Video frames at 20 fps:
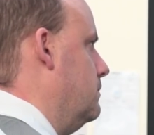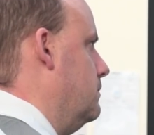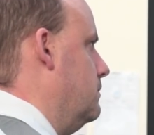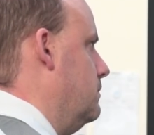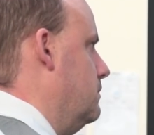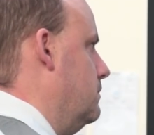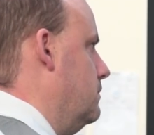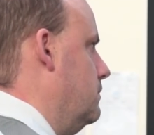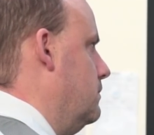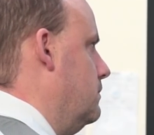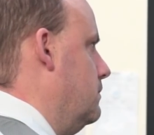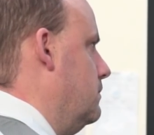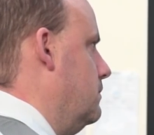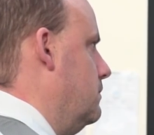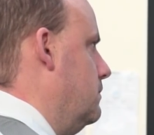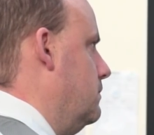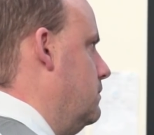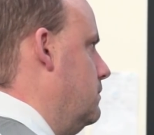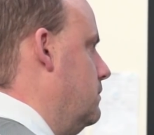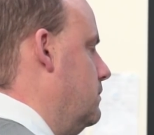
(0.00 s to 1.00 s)

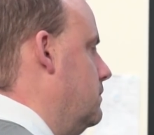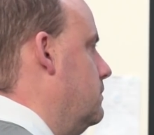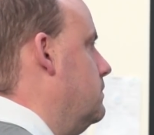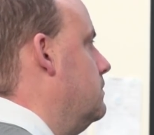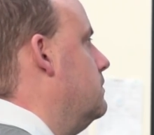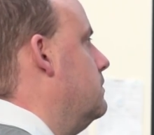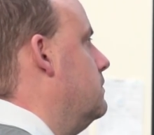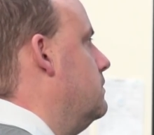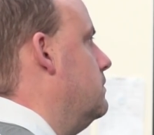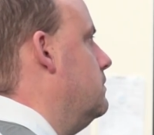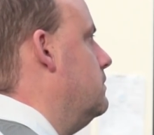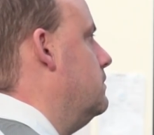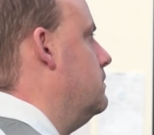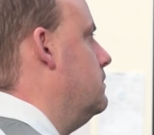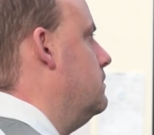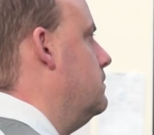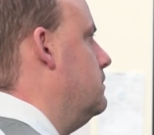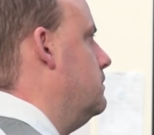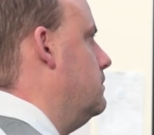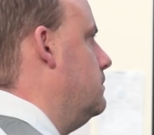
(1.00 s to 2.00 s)

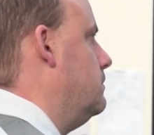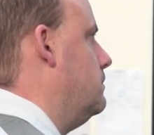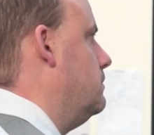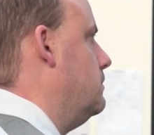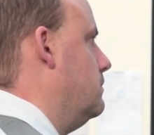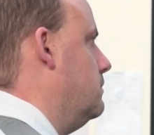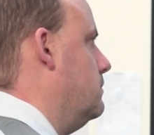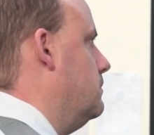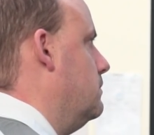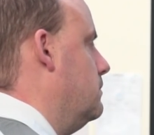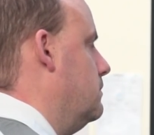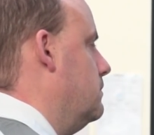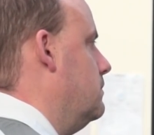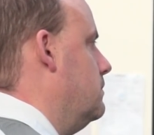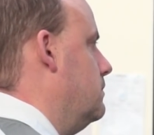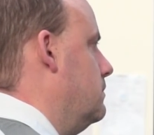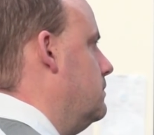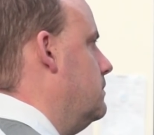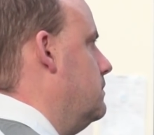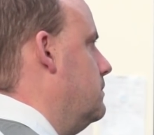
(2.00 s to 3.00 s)

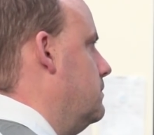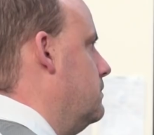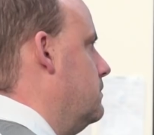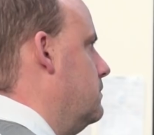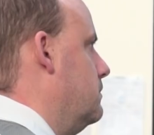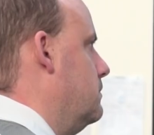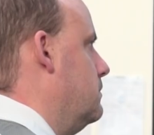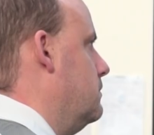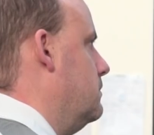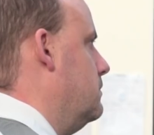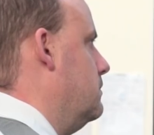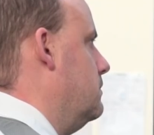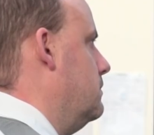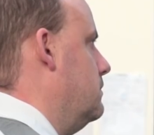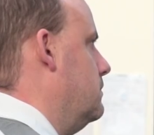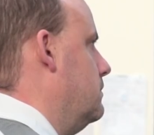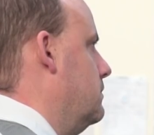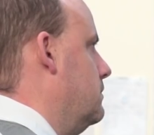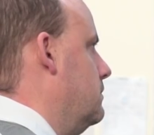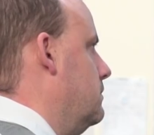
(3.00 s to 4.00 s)

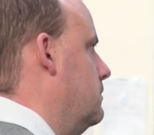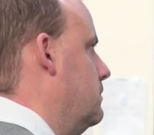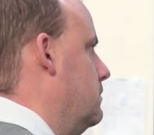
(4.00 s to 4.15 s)
(silent)